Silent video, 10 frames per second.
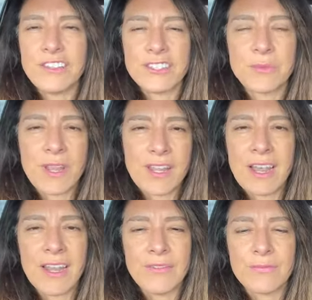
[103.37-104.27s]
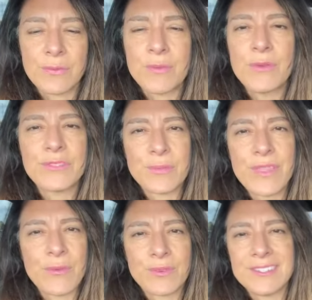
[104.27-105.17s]
Just it kind of removes some
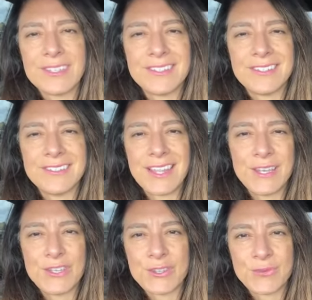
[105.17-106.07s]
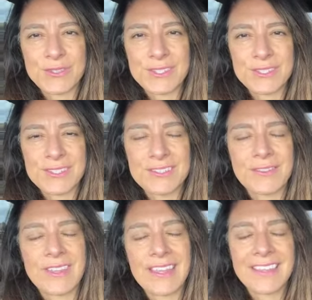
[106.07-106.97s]
of that resistance, that initial resistance
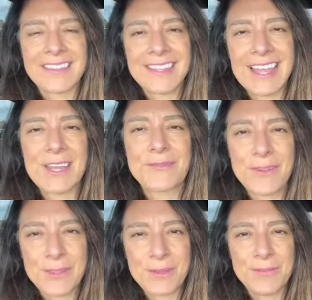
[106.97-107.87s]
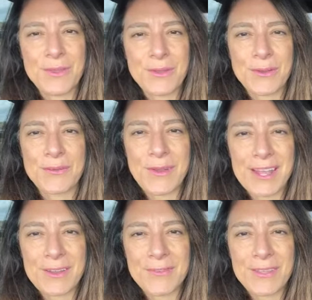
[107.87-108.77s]
of like getting in front of the computer and
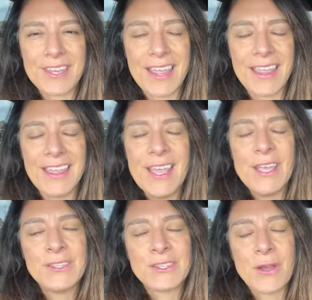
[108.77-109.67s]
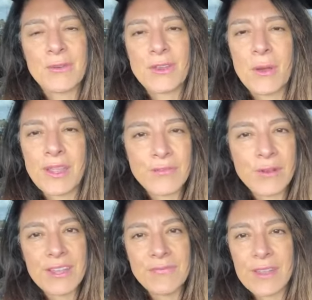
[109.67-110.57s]
writing for the day. So knowing I've
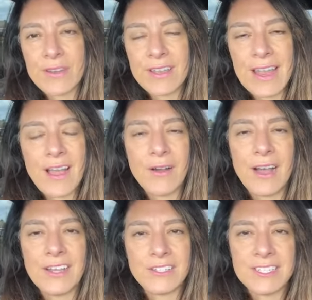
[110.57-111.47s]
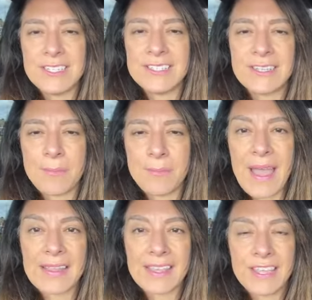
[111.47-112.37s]
already figured it out, I just need to step
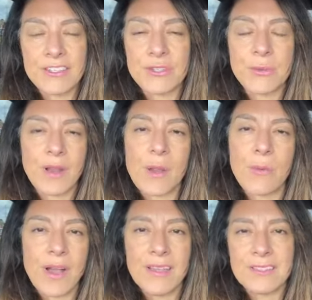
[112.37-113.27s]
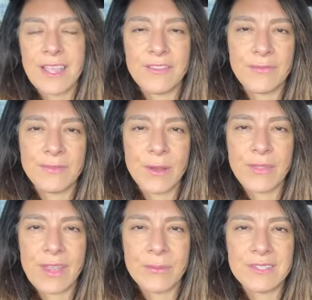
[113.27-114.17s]
back into where I was, and the
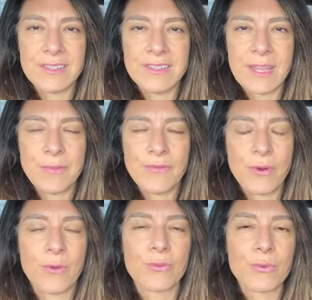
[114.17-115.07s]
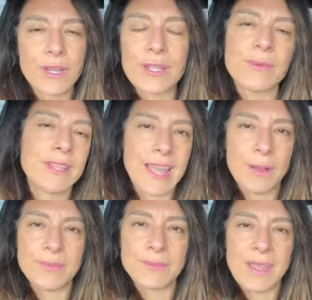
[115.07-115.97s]
flow that I was in the day before really, really
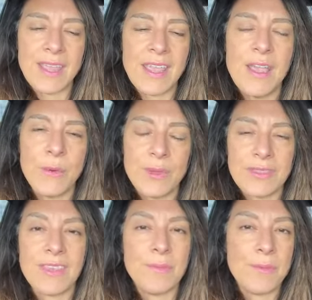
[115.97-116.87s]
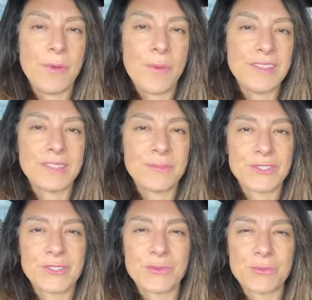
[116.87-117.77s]
helps me with keeping momentum,
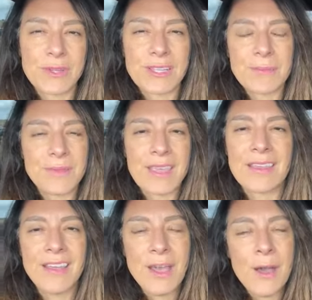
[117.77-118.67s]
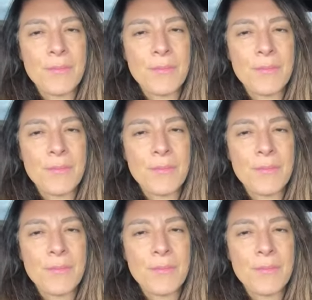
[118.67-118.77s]
which is a really big